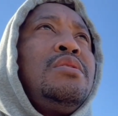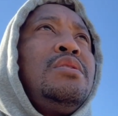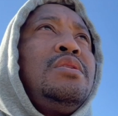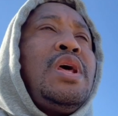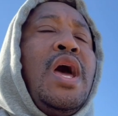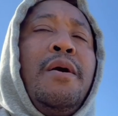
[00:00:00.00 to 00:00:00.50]

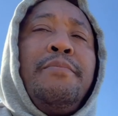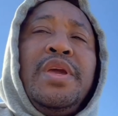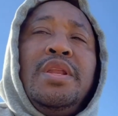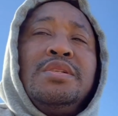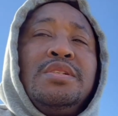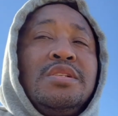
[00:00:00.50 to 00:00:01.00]

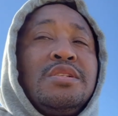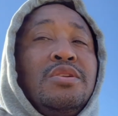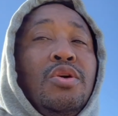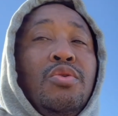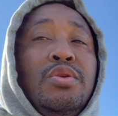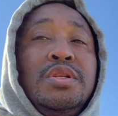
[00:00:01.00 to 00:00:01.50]
Diabetes just
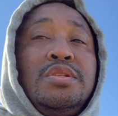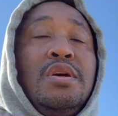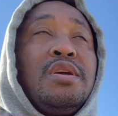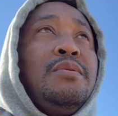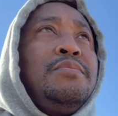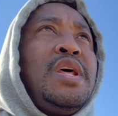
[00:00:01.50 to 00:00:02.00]
slowly took
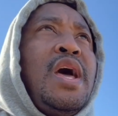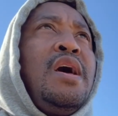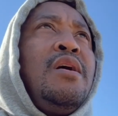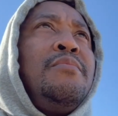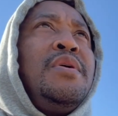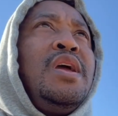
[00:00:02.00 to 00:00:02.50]
him
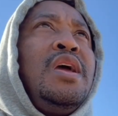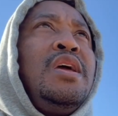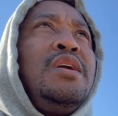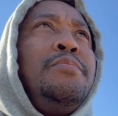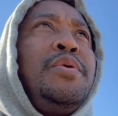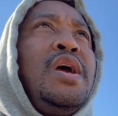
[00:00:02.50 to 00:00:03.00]
down, man.
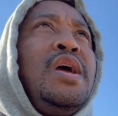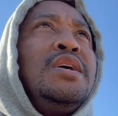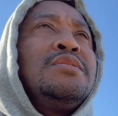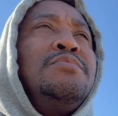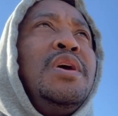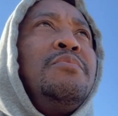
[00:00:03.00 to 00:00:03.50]
He
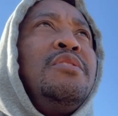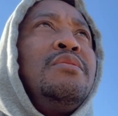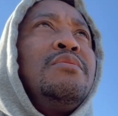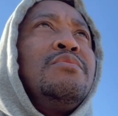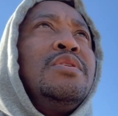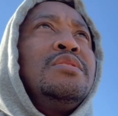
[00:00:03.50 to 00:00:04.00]
passed maybe,
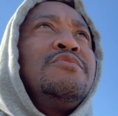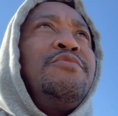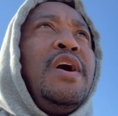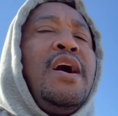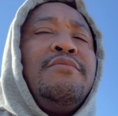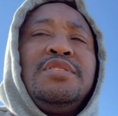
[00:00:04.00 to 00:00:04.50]

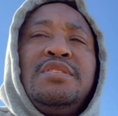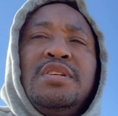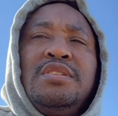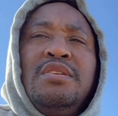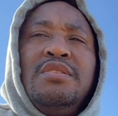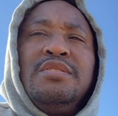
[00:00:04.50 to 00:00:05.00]
5 or
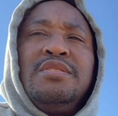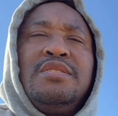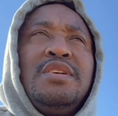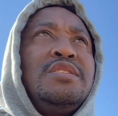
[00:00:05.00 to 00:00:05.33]
6 years, 6